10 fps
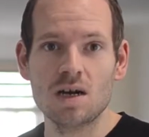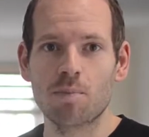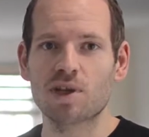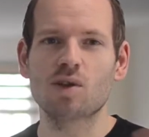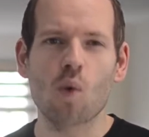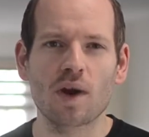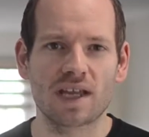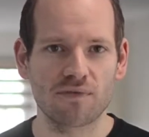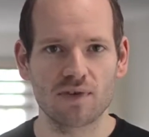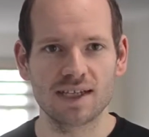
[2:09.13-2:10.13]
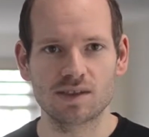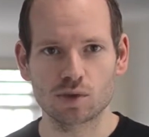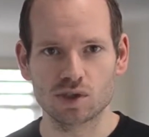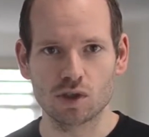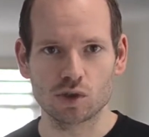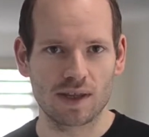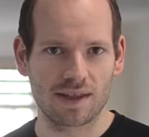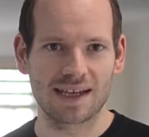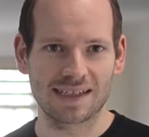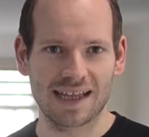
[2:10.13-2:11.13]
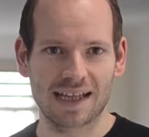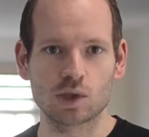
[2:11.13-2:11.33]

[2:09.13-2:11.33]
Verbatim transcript: but I don't want to inflate the results or anything like that.